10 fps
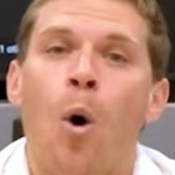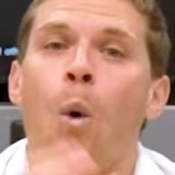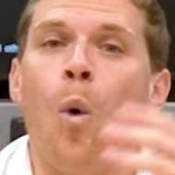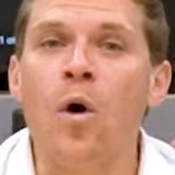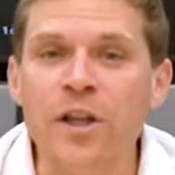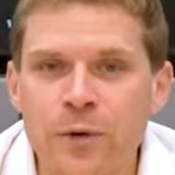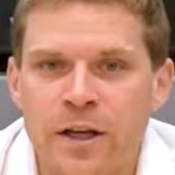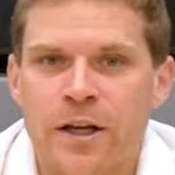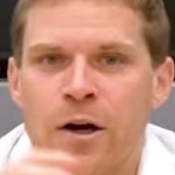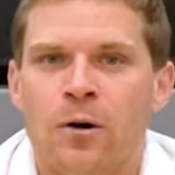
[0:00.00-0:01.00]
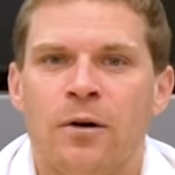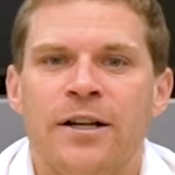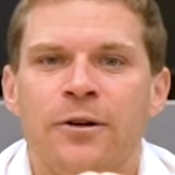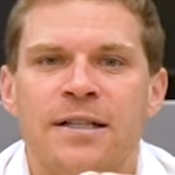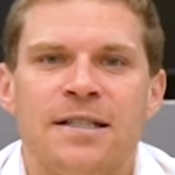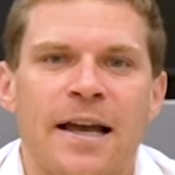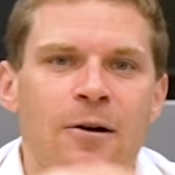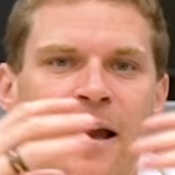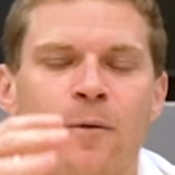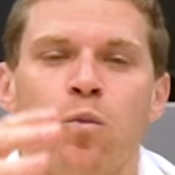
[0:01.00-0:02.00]
Or you can go and you can say,
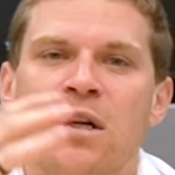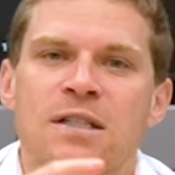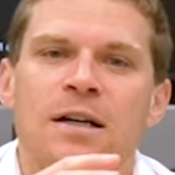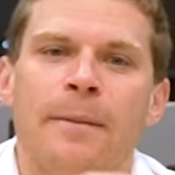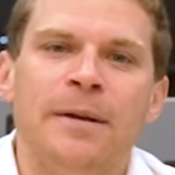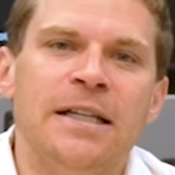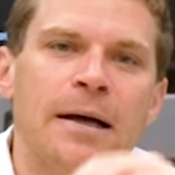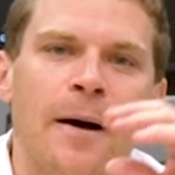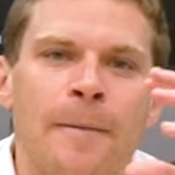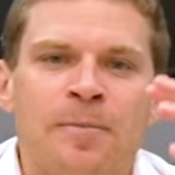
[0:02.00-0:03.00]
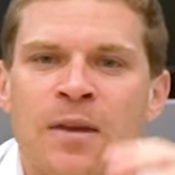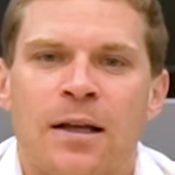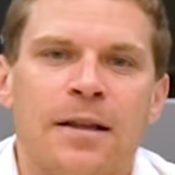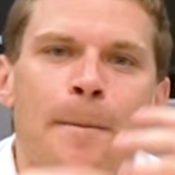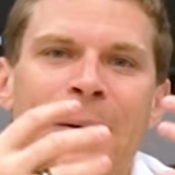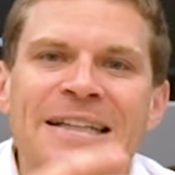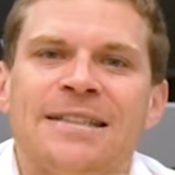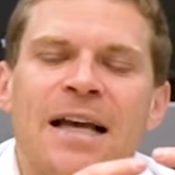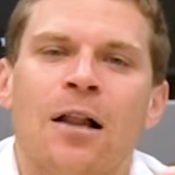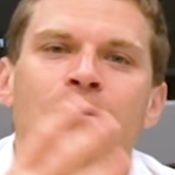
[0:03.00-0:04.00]
okay, what's going to be the base
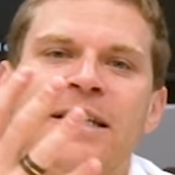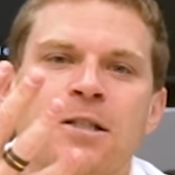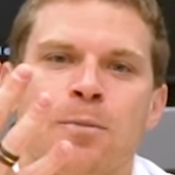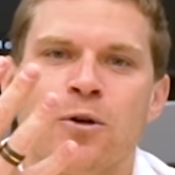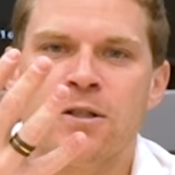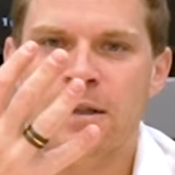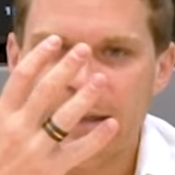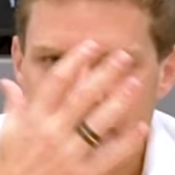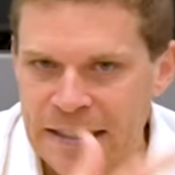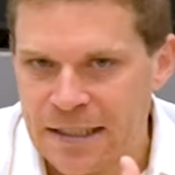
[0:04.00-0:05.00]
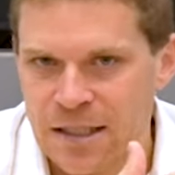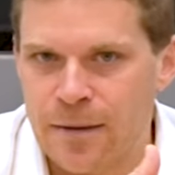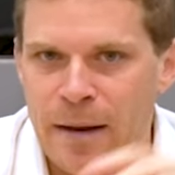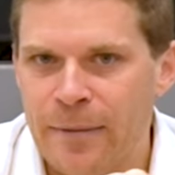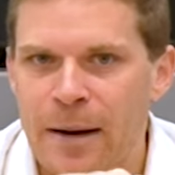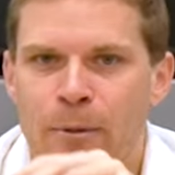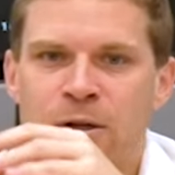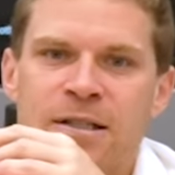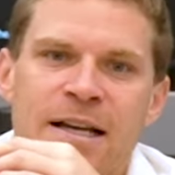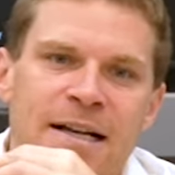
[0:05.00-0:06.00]
salary this person needs? Maybe that
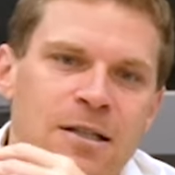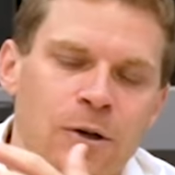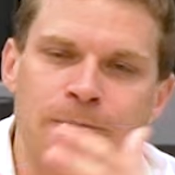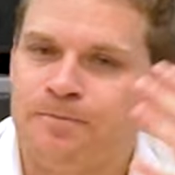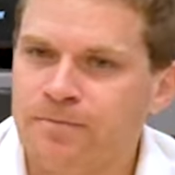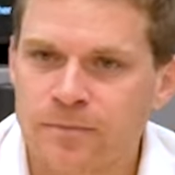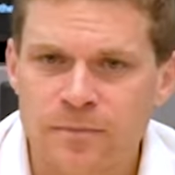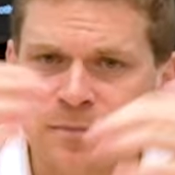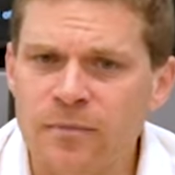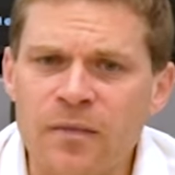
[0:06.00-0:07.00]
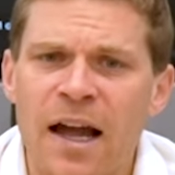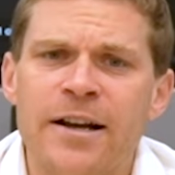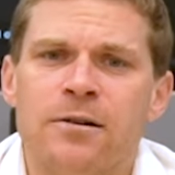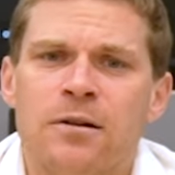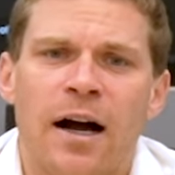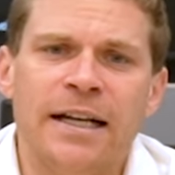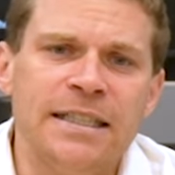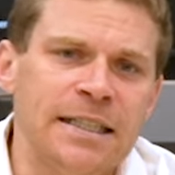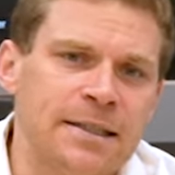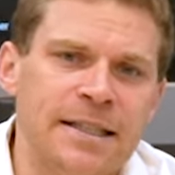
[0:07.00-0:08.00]
person says, look, I know, I
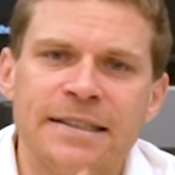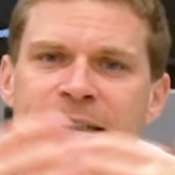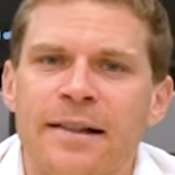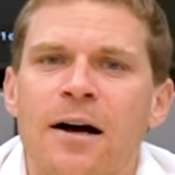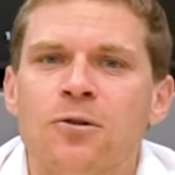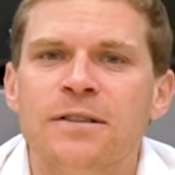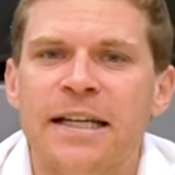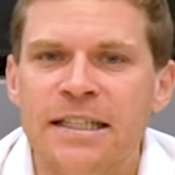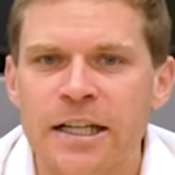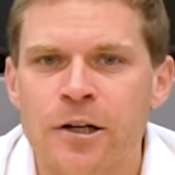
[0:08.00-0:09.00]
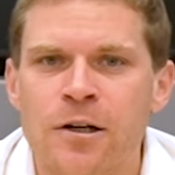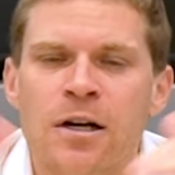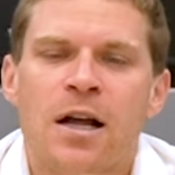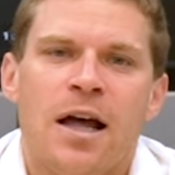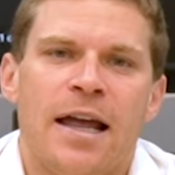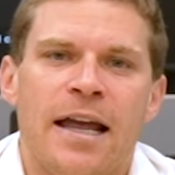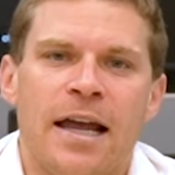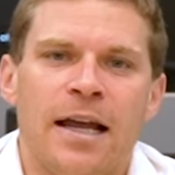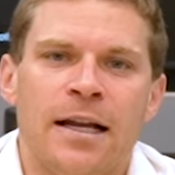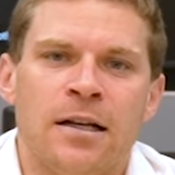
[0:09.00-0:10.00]
need $60,000 a year
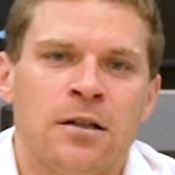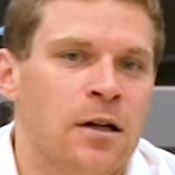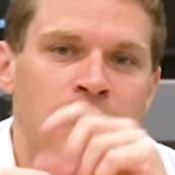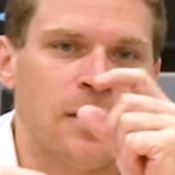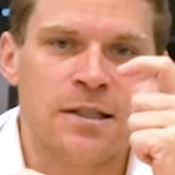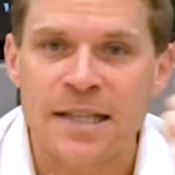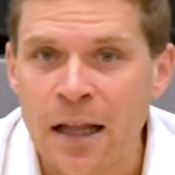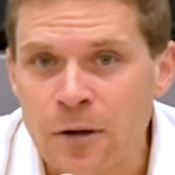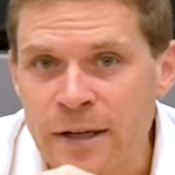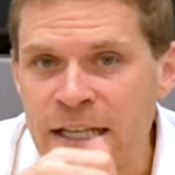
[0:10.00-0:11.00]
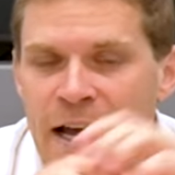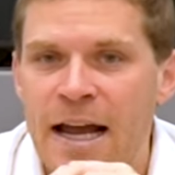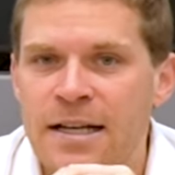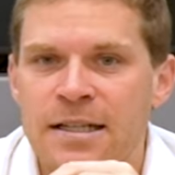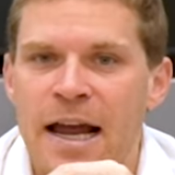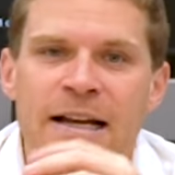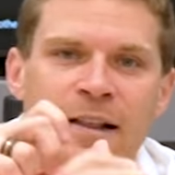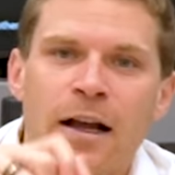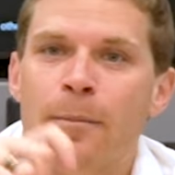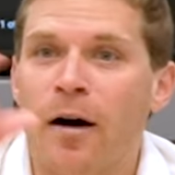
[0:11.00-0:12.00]
in salary, and
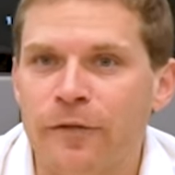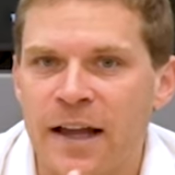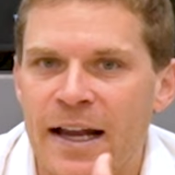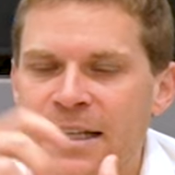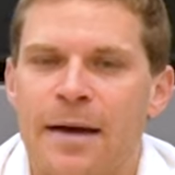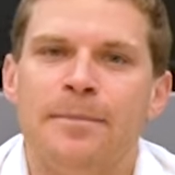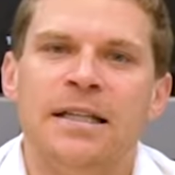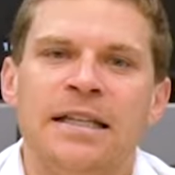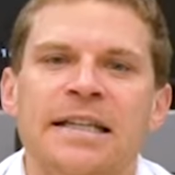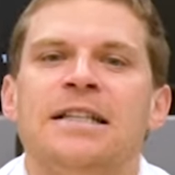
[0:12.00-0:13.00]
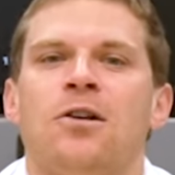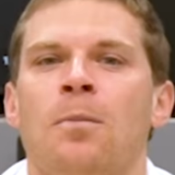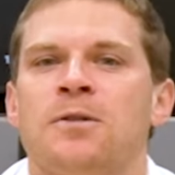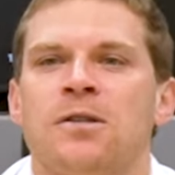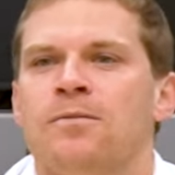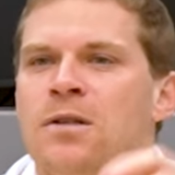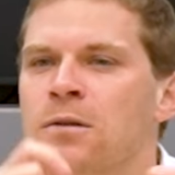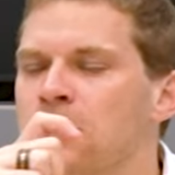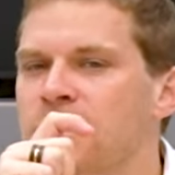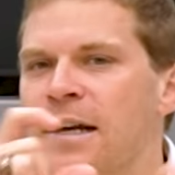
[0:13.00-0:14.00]
anything above that can be ESOPs.
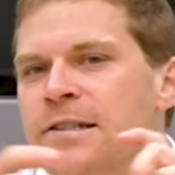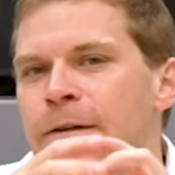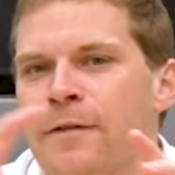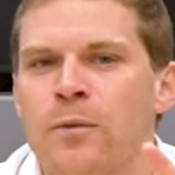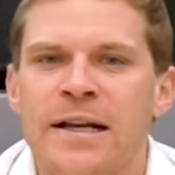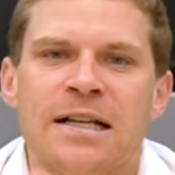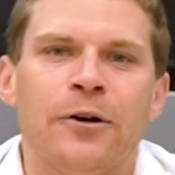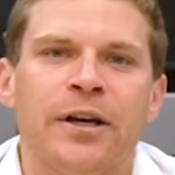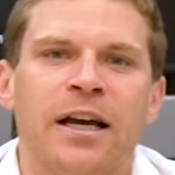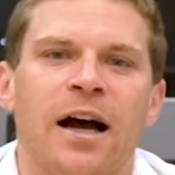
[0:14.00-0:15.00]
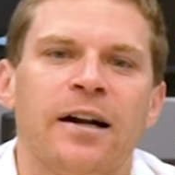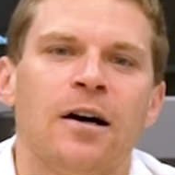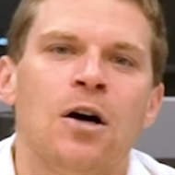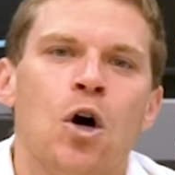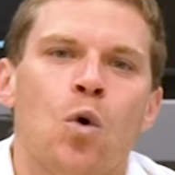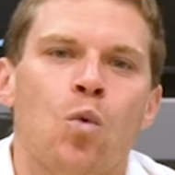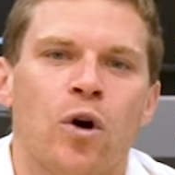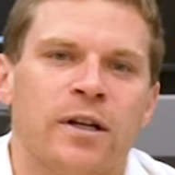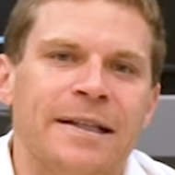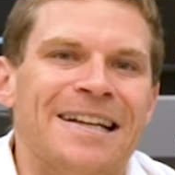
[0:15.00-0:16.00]
So there's different ways how you can kind of
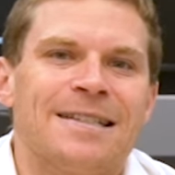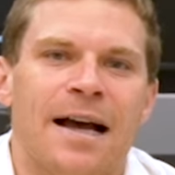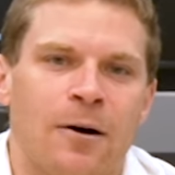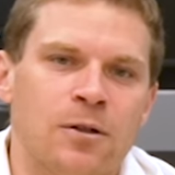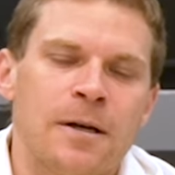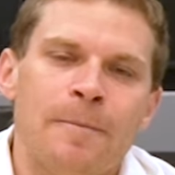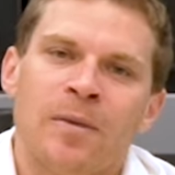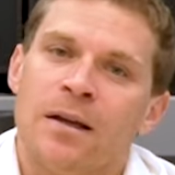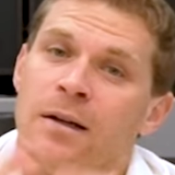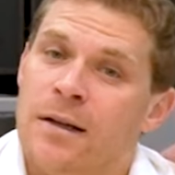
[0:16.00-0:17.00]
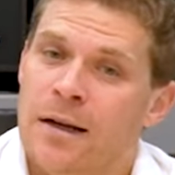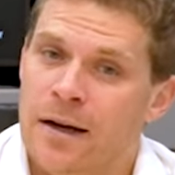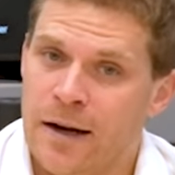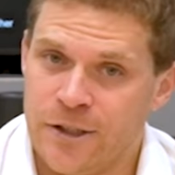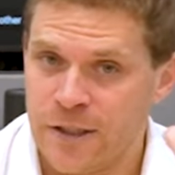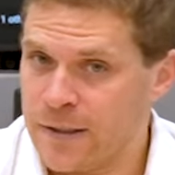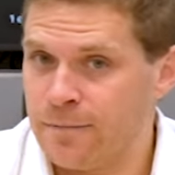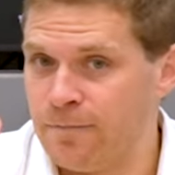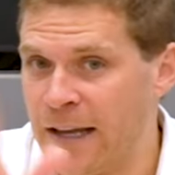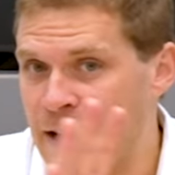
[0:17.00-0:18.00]
work this out.
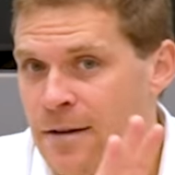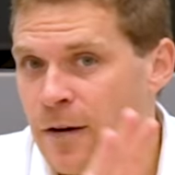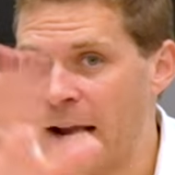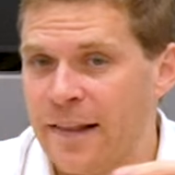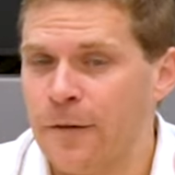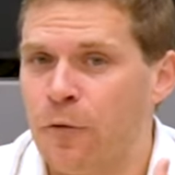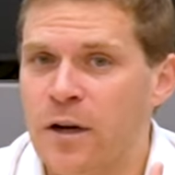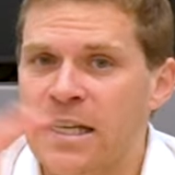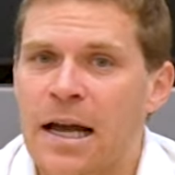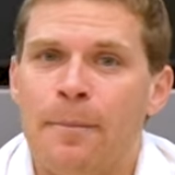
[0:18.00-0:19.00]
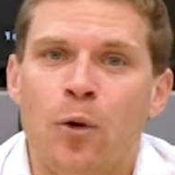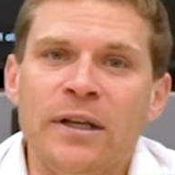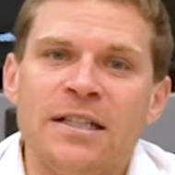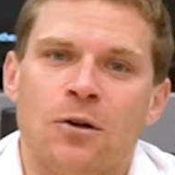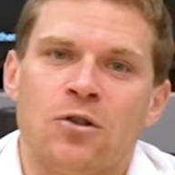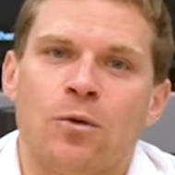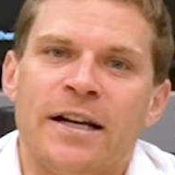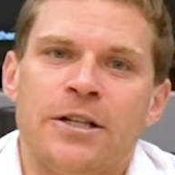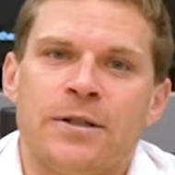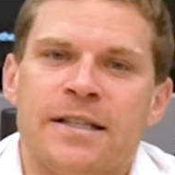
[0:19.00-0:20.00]
Just, again, I think for the employee, it's also
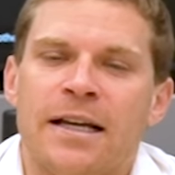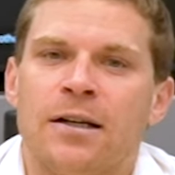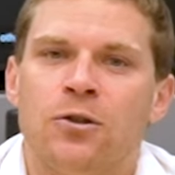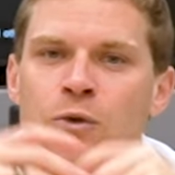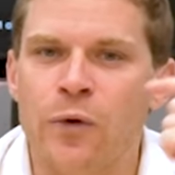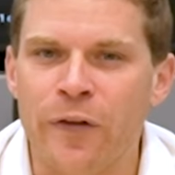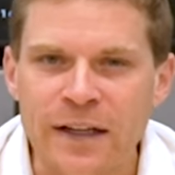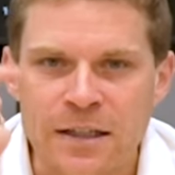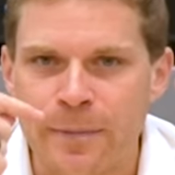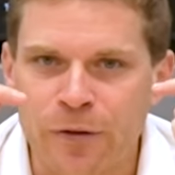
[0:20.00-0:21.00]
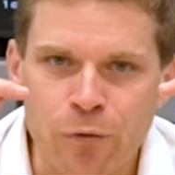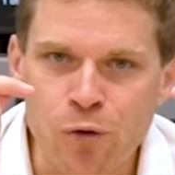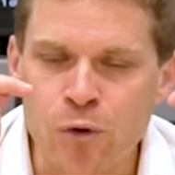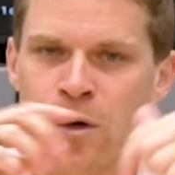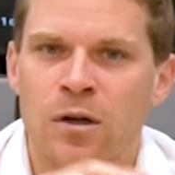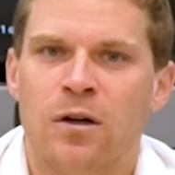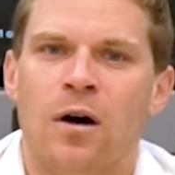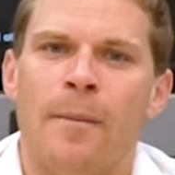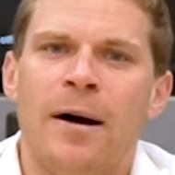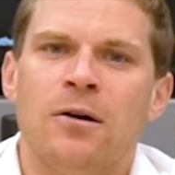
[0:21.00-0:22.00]
quite interesting to think this a bit through
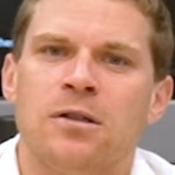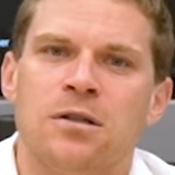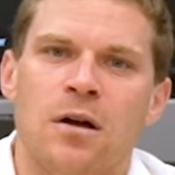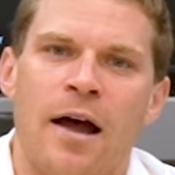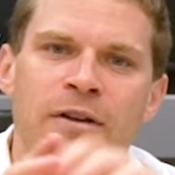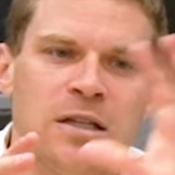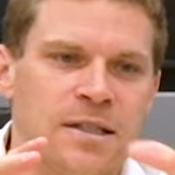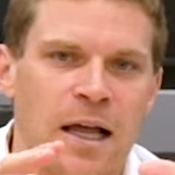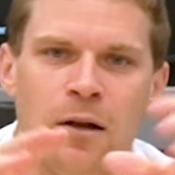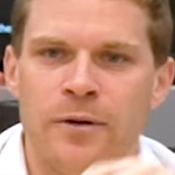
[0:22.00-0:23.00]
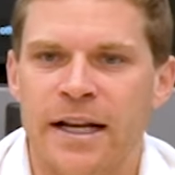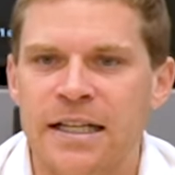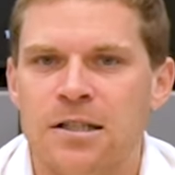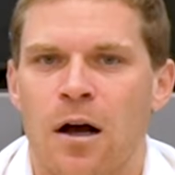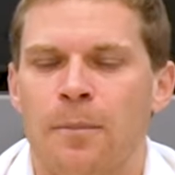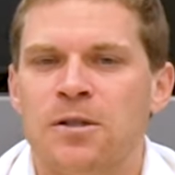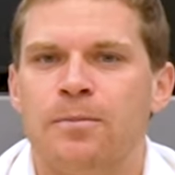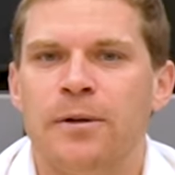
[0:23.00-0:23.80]
about having salary and ESOPs,